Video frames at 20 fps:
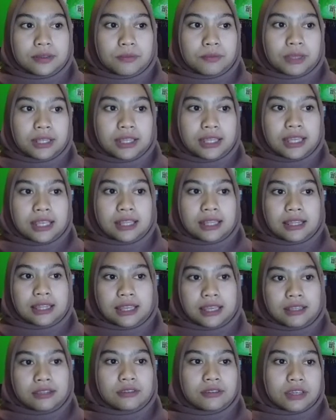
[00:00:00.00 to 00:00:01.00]
meaning
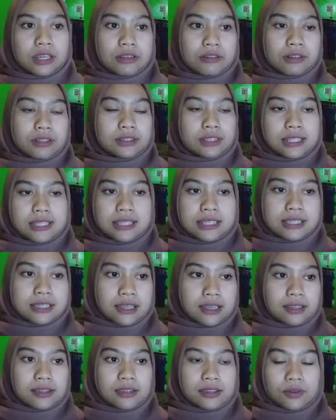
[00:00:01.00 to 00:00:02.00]
that directly
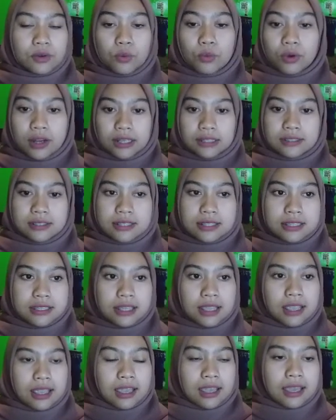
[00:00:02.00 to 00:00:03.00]
state
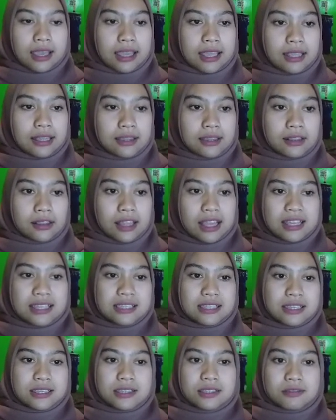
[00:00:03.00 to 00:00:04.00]
ones. And the
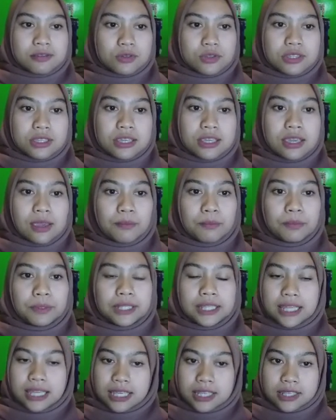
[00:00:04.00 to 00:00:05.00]
last is using
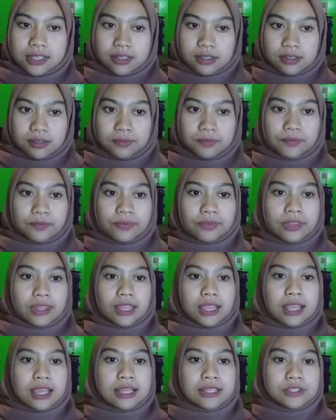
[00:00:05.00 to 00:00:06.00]
implication
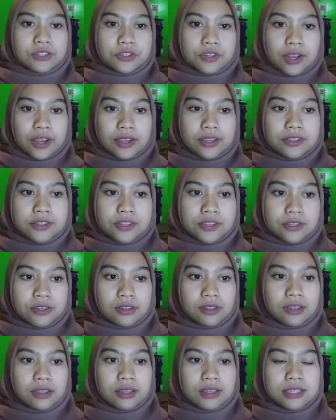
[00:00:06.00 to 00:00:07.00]
change
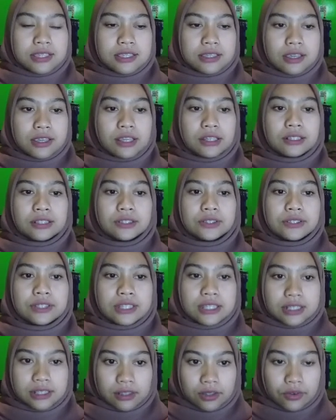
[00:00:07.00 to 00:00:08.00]
the
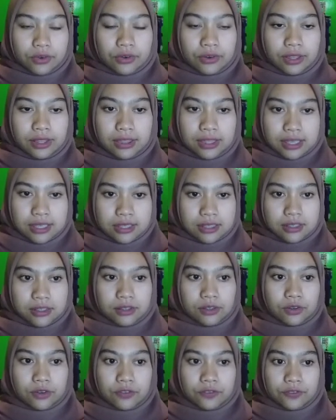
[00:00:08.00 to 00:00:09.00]
psychological
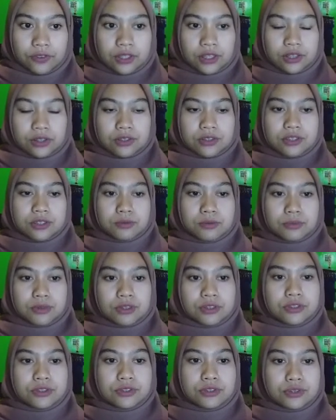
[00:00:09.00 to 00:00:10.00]
orientation of the
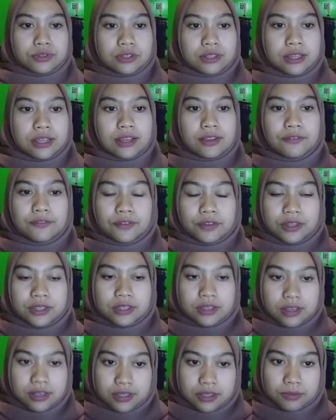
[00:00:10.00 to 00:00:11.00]
consumer to the
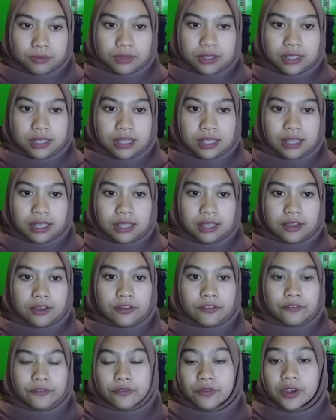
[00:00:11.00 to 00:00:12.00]
advertisement in
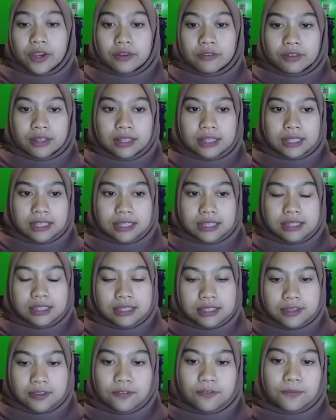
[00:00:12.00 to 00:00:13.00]
a fairly
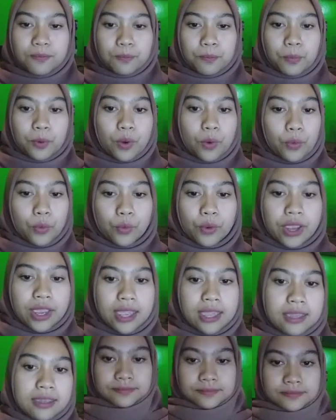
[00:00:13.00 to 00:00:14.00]
deep way.